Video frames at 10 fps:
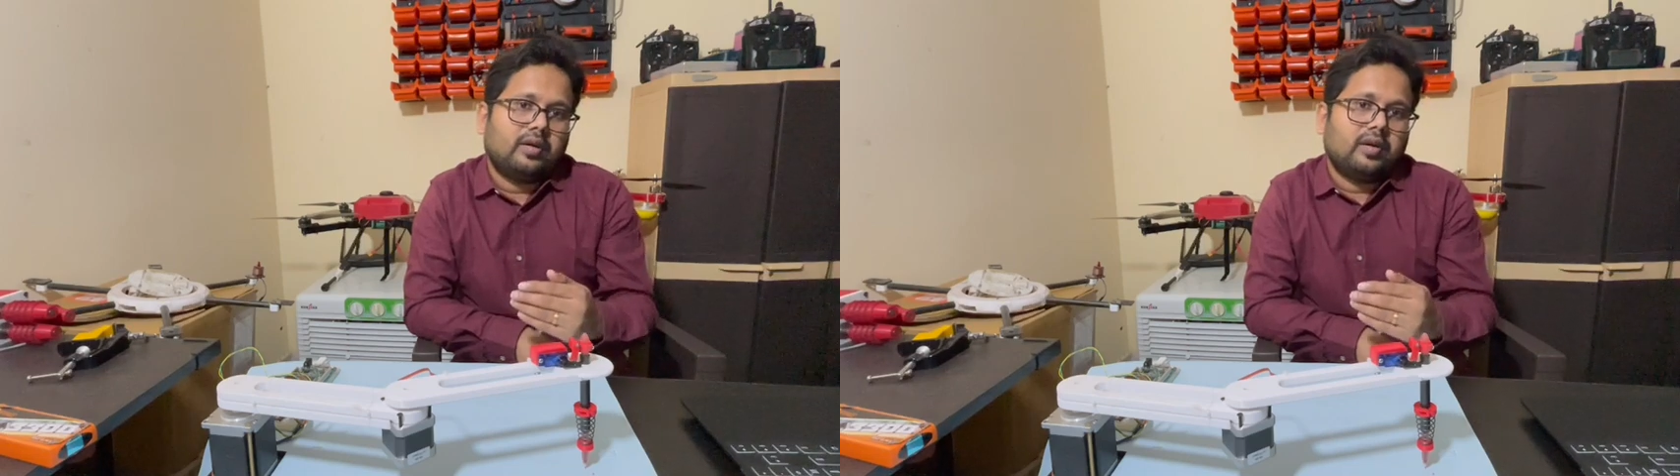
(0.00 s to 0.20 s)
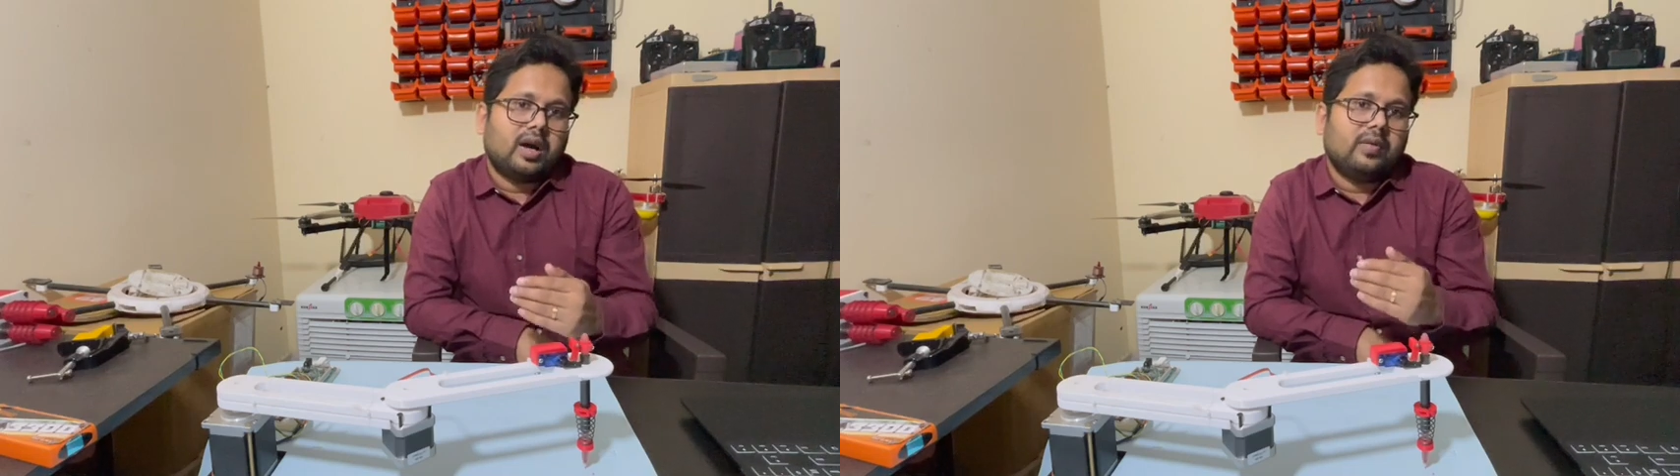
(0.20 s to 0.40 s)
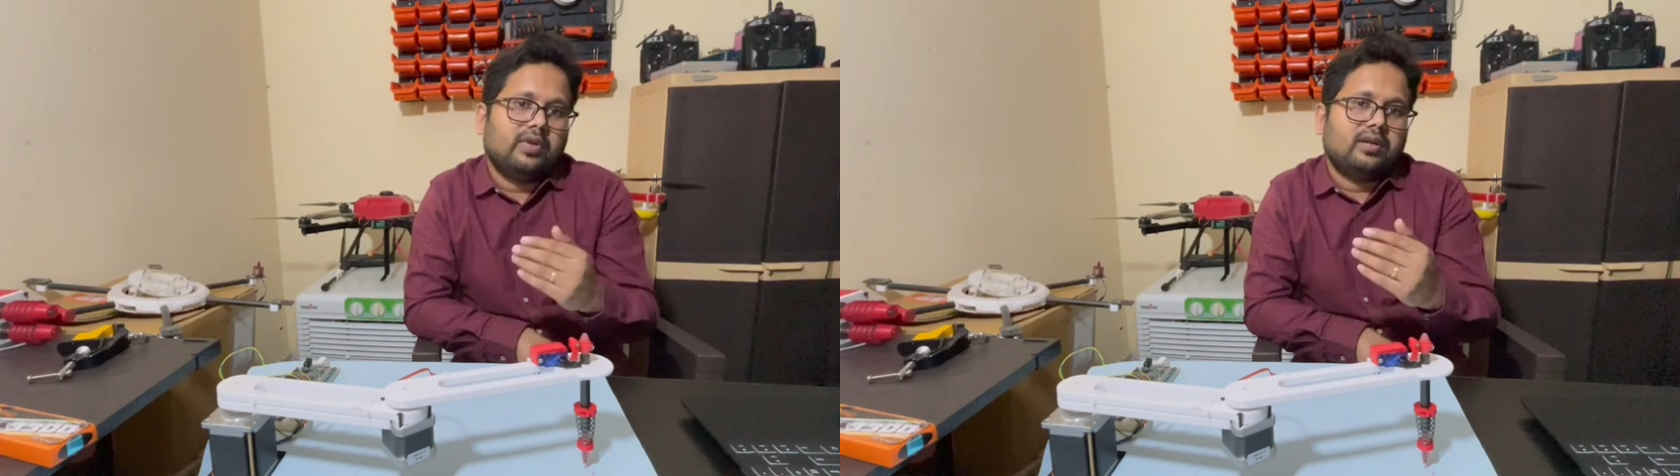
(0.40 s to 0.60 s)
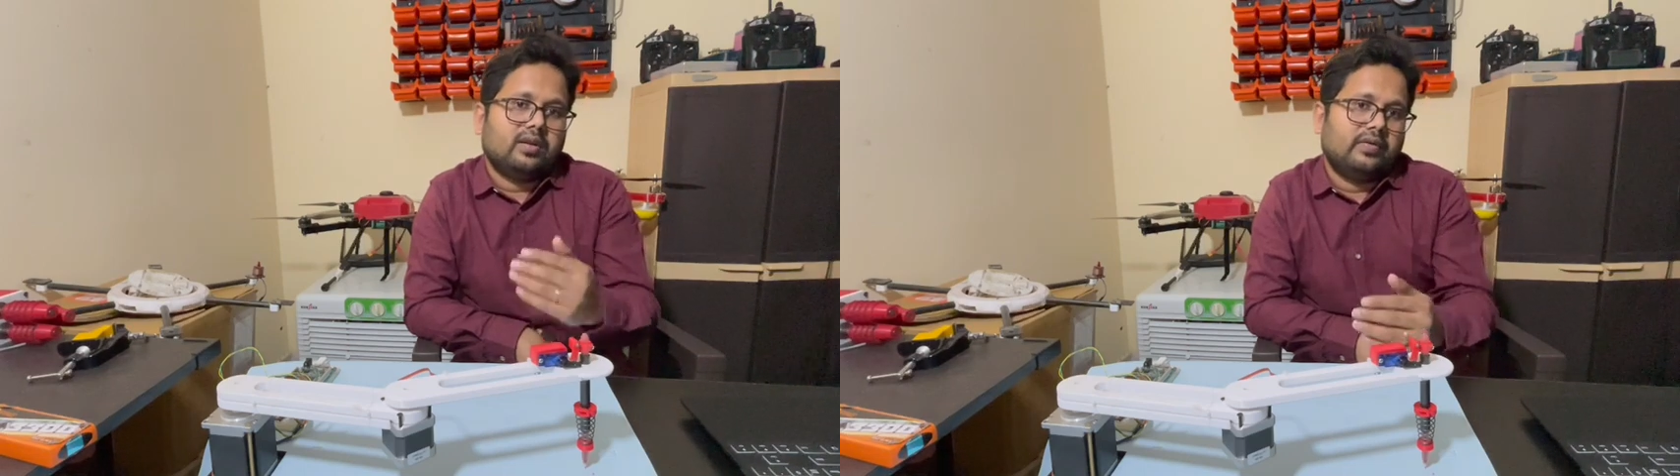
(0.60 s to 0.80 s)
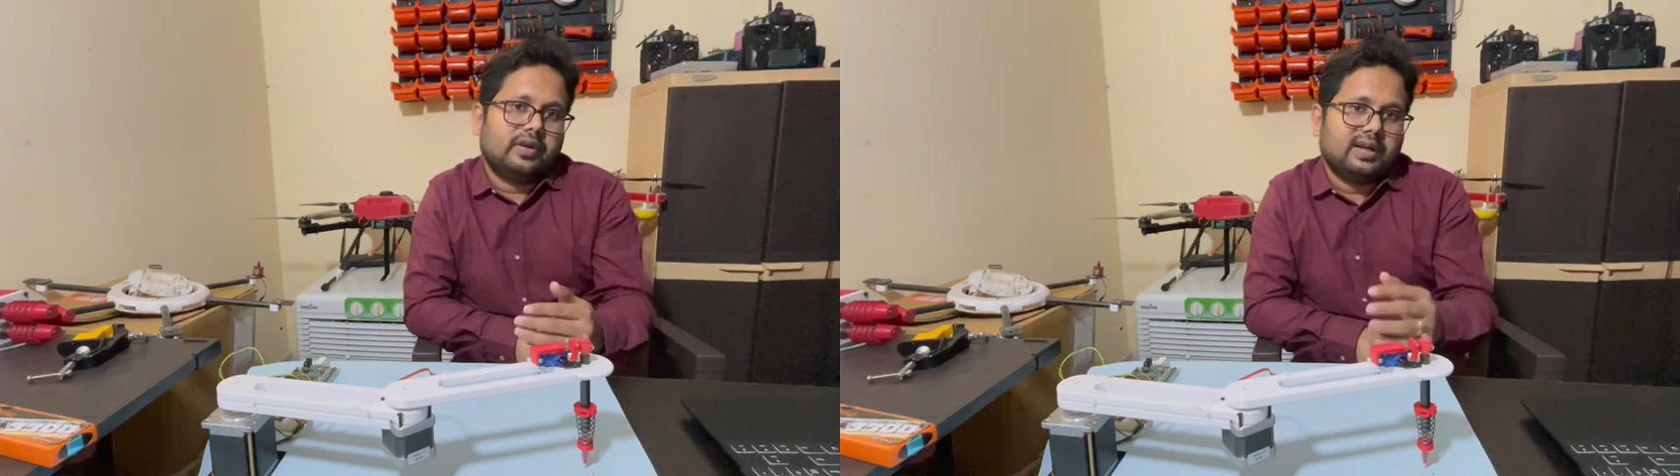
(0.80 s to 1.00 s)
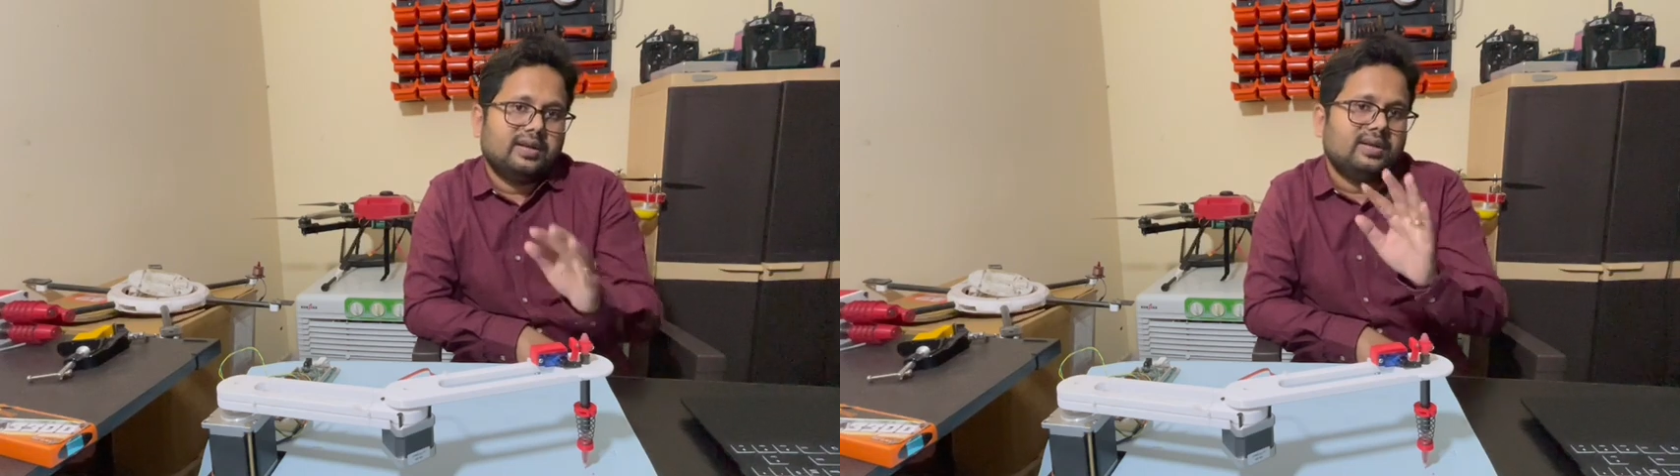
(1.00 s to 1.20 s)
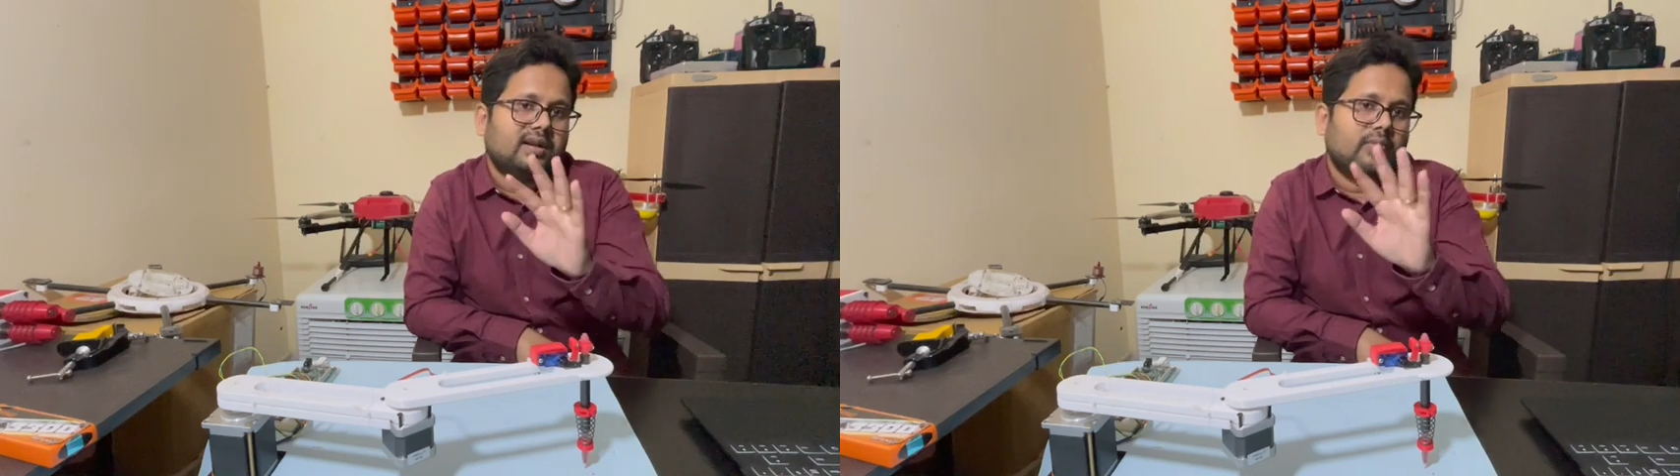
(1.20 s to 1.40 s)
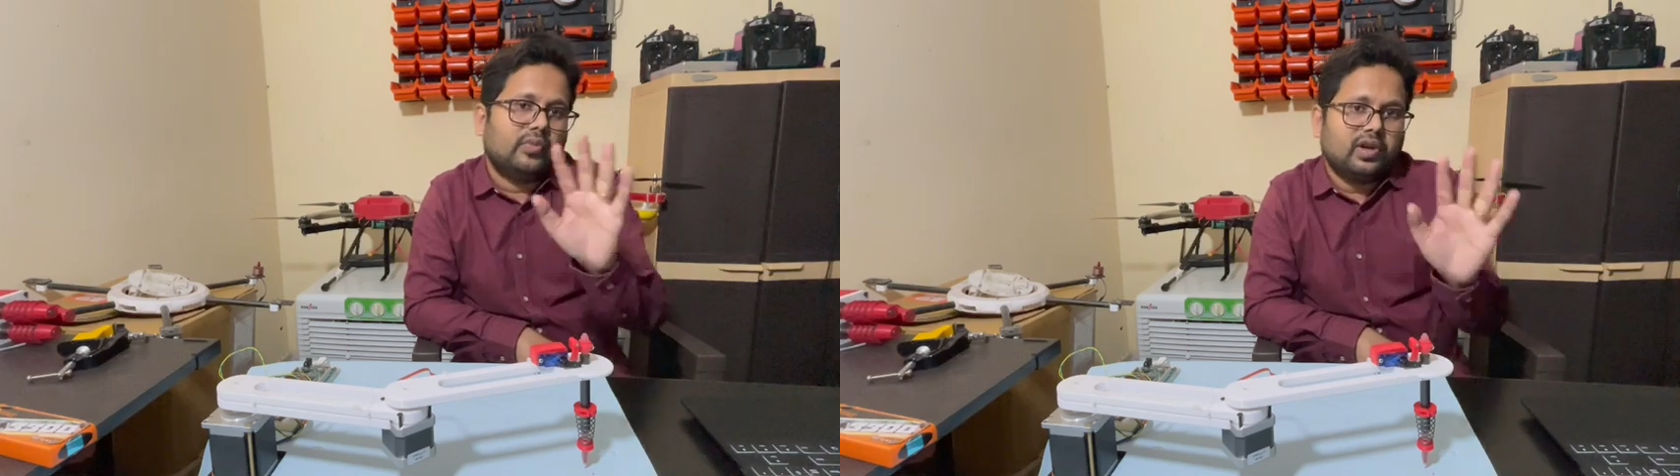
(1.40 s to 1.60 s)
I will cover in the
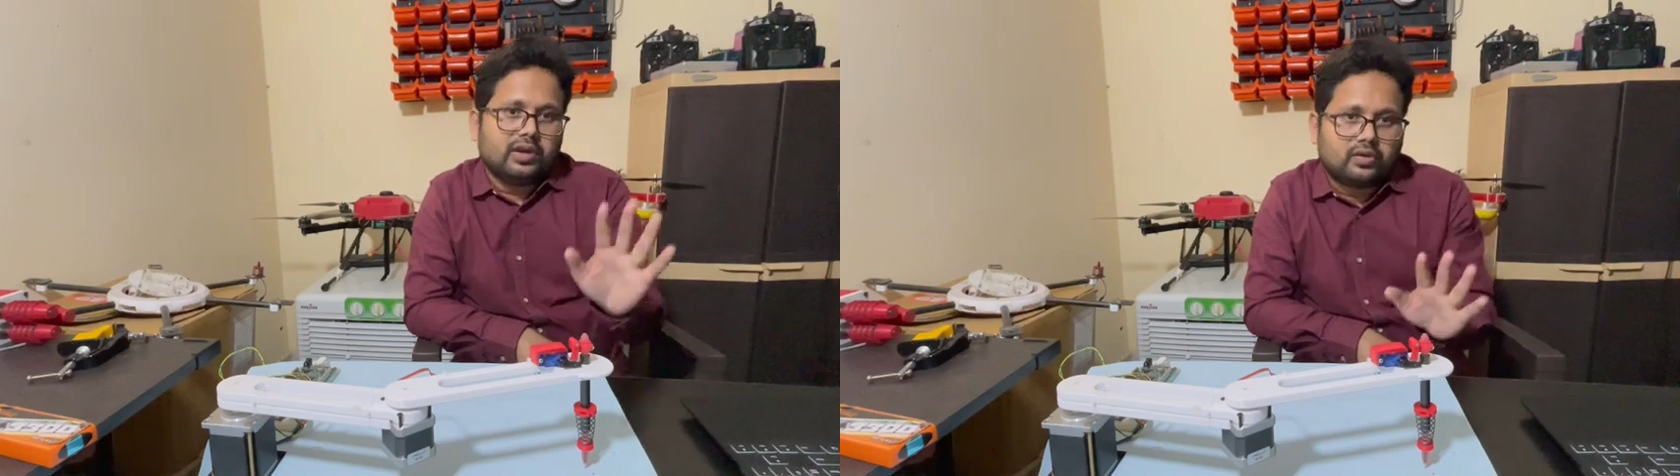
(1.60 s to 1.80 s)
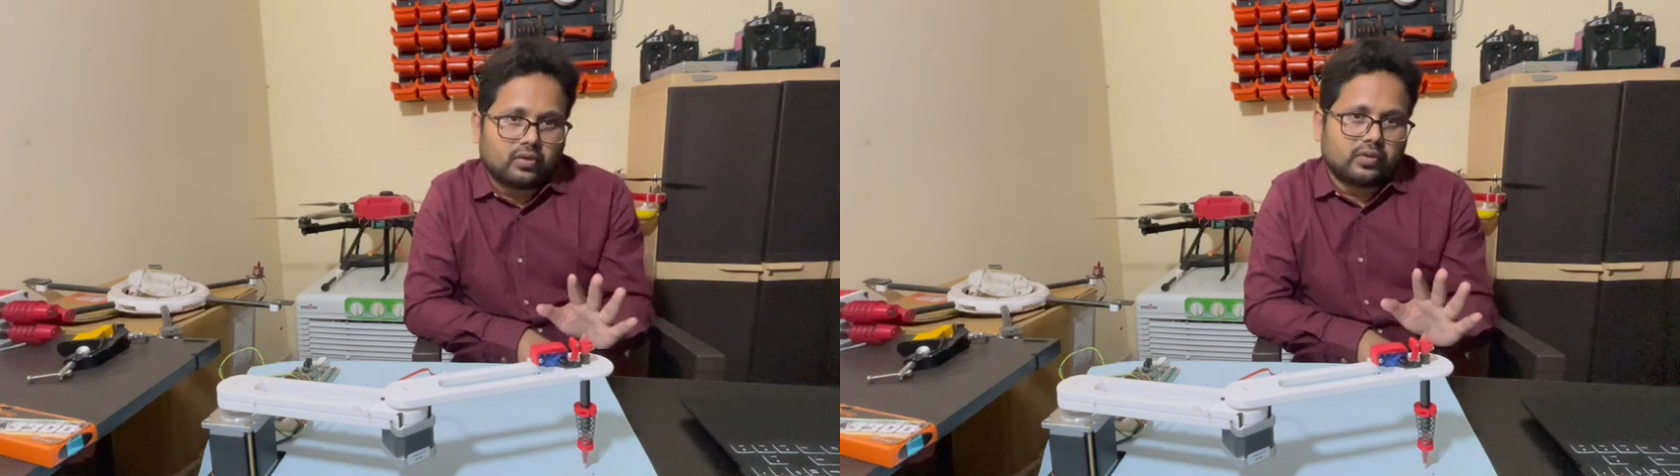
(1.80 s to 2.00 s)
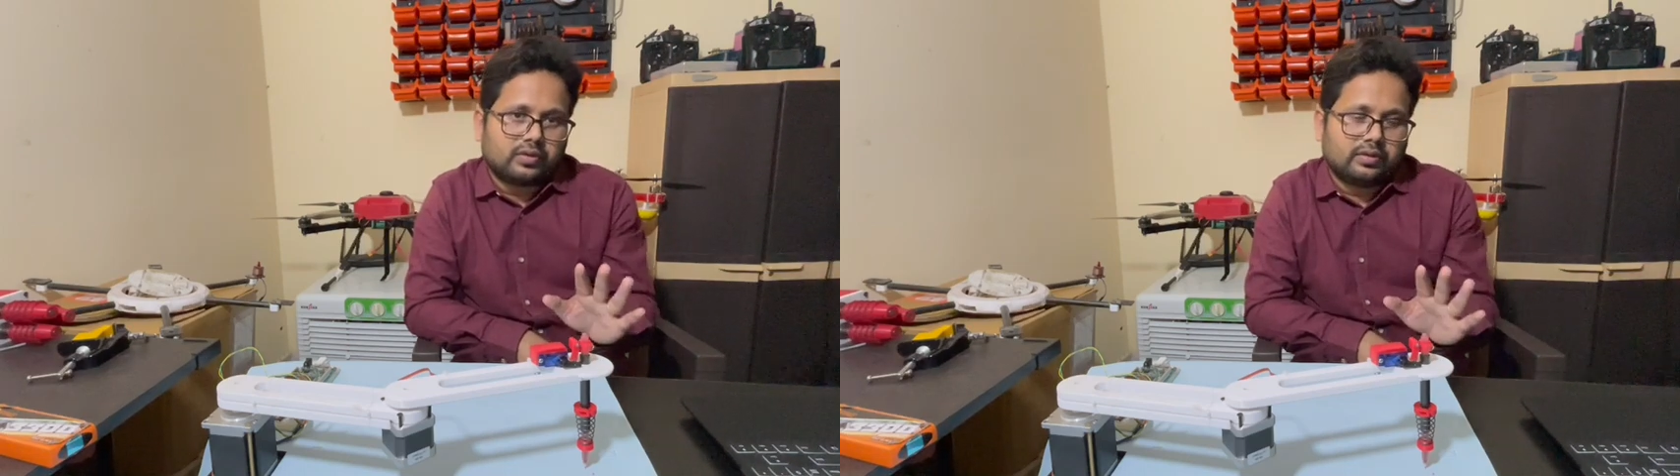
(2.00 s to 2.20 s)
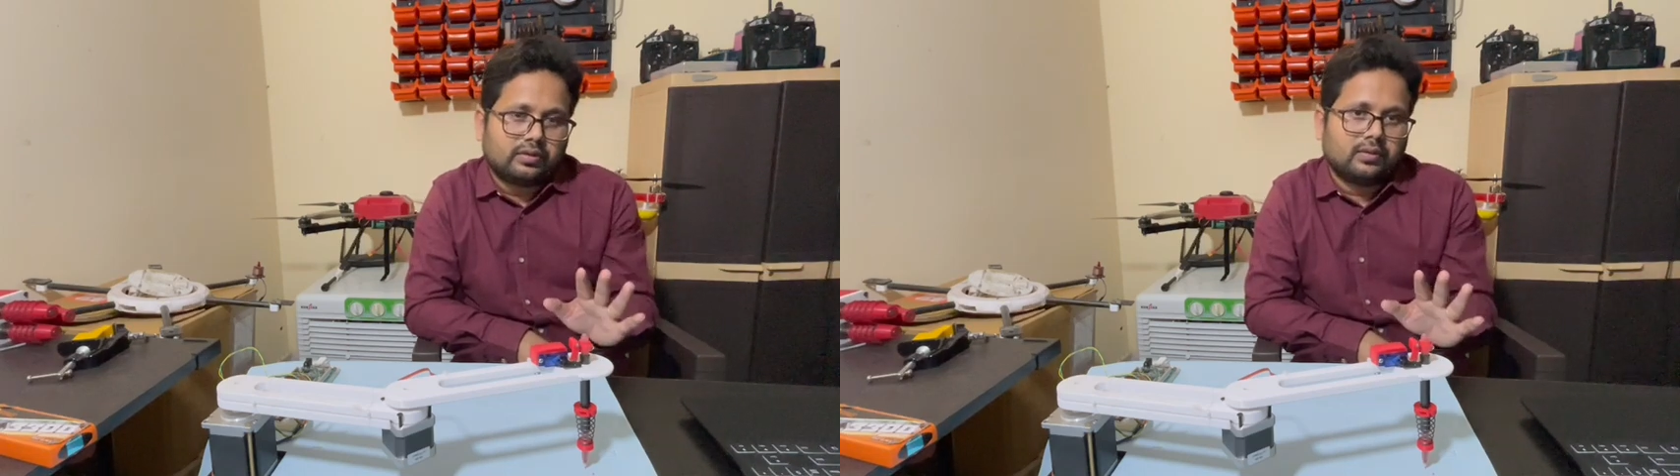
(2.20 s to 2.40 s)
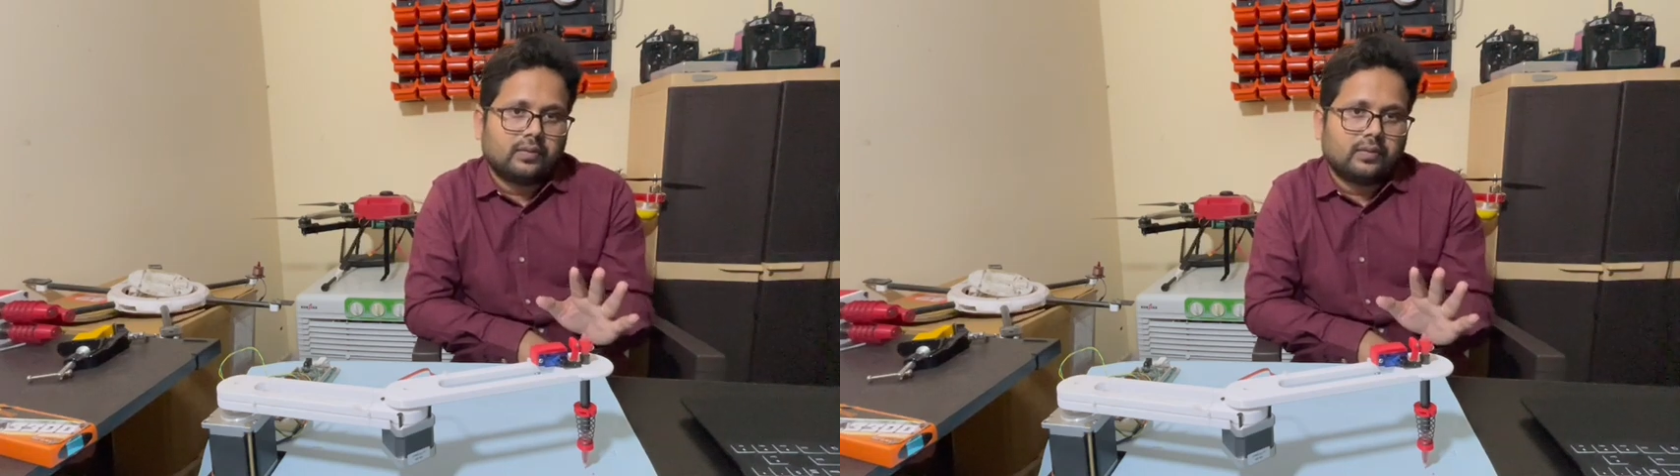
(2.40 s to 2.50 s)
complete course.